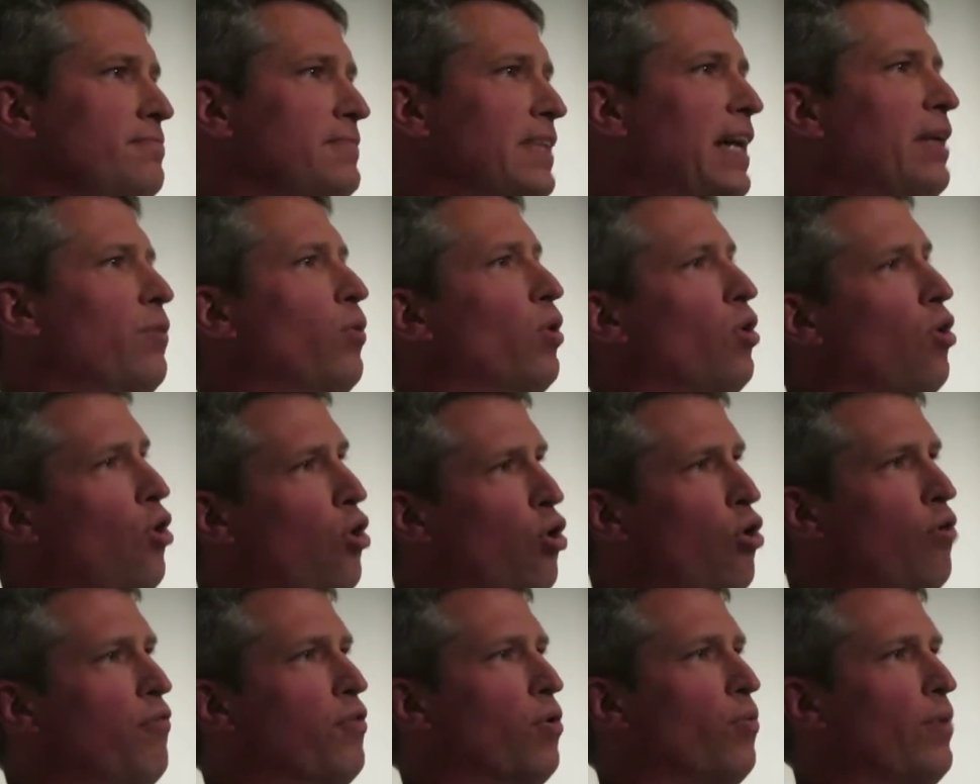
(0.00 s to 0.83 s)
And we're
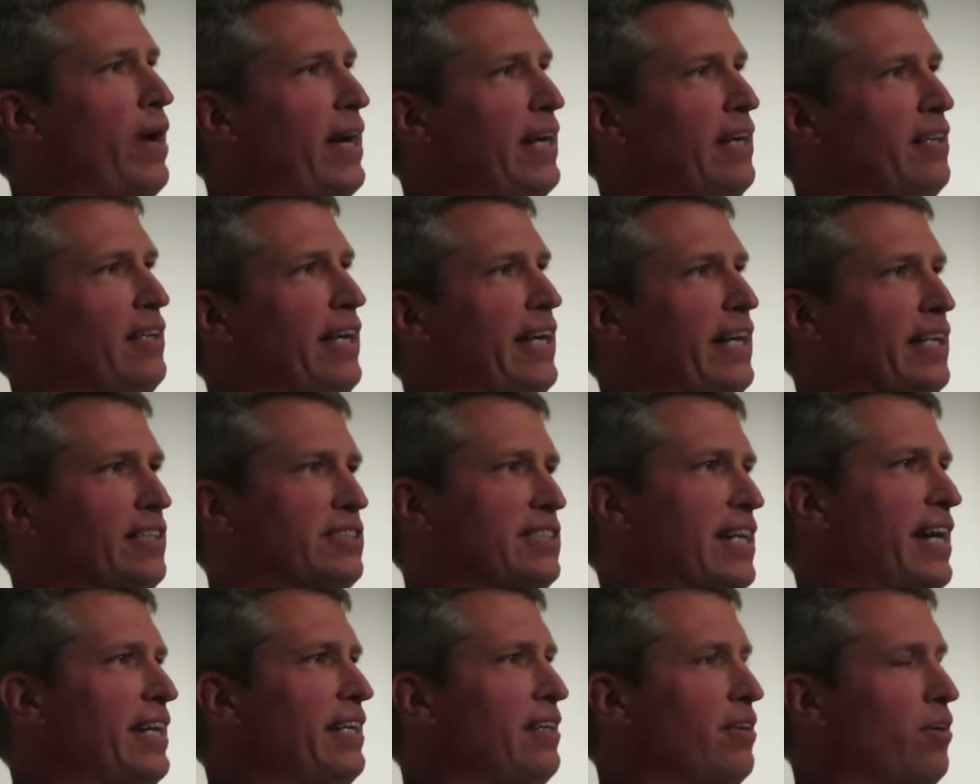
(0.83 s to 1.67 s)
over-regulating.
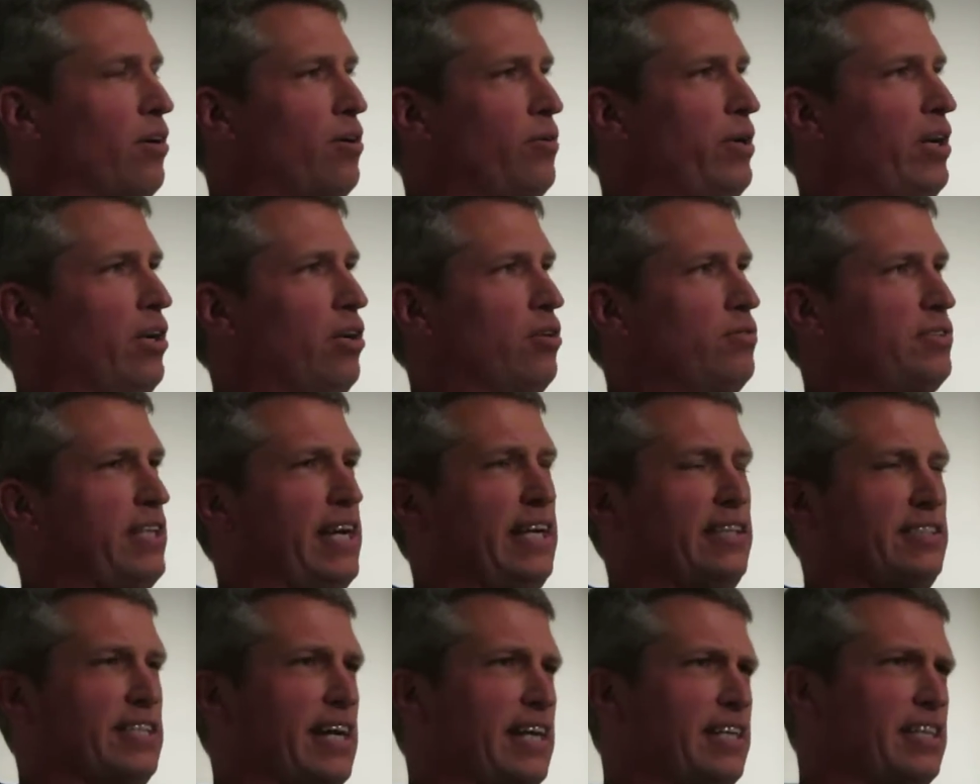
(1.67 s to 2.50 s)
It'll
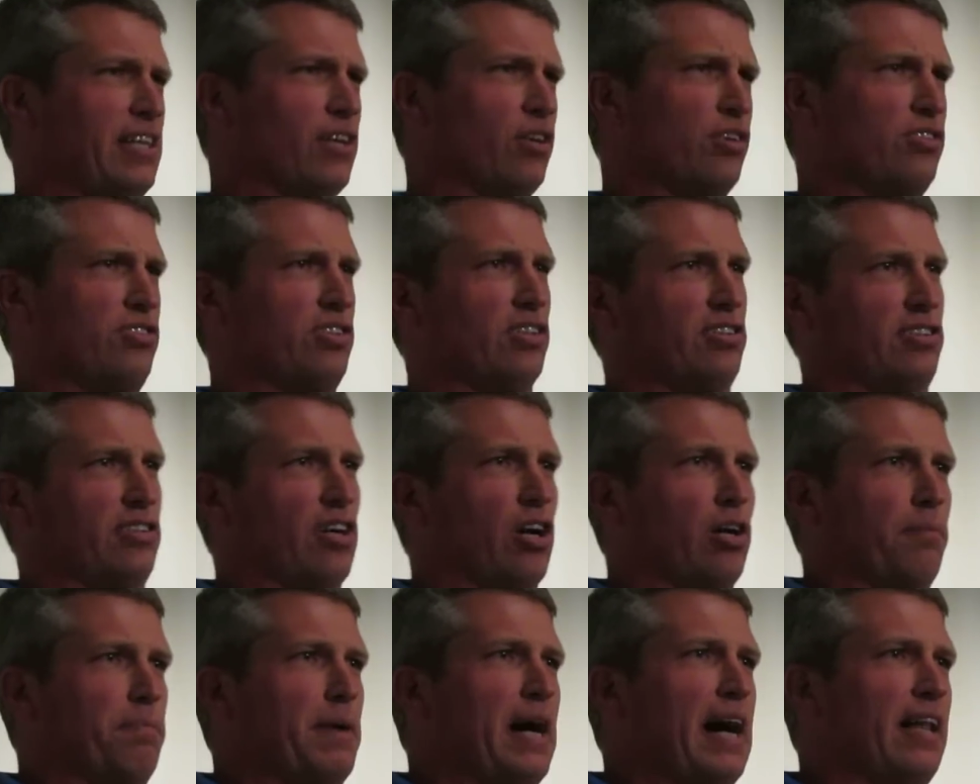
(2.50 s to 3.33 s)
take 10 years to
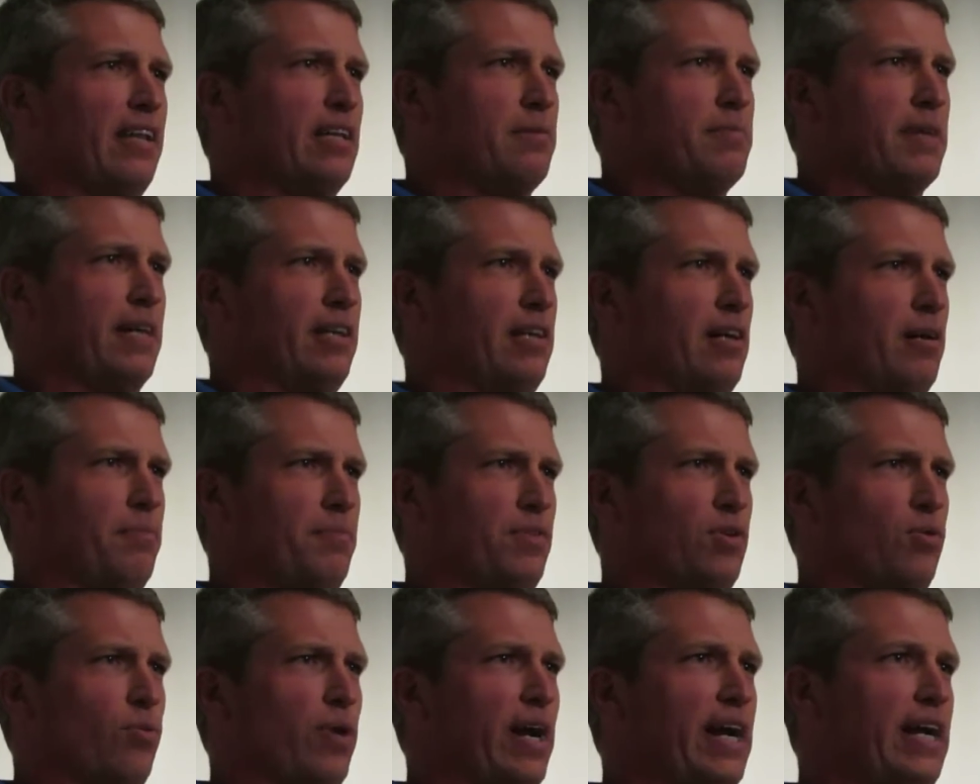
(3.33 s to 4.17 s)
start Polymet up
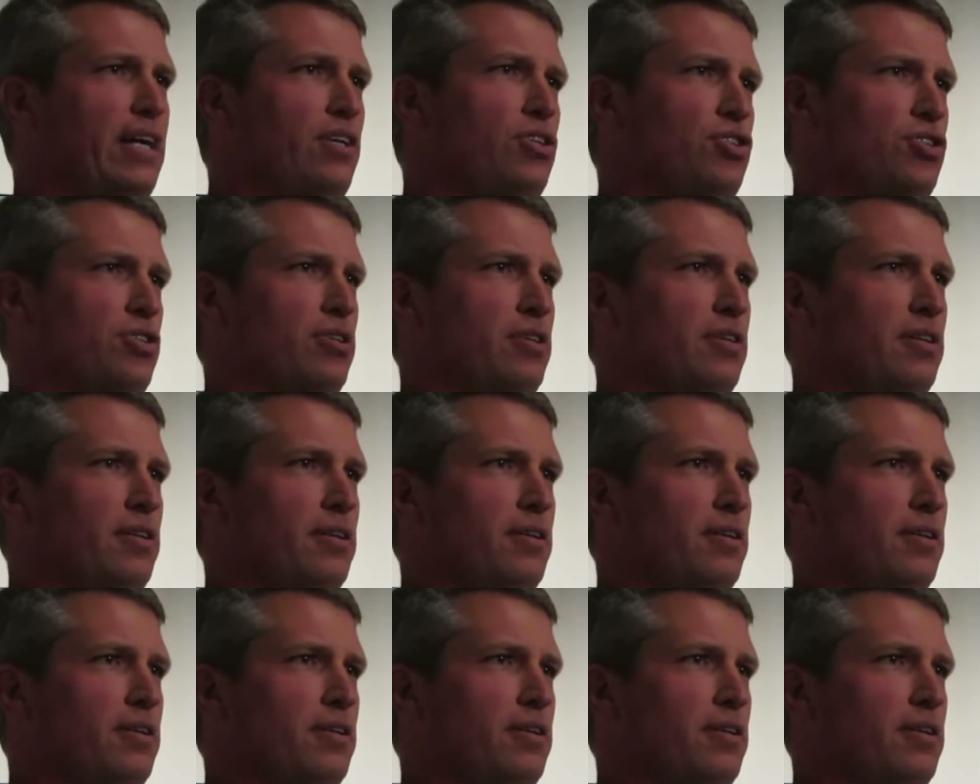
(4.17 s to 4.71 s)
in the range.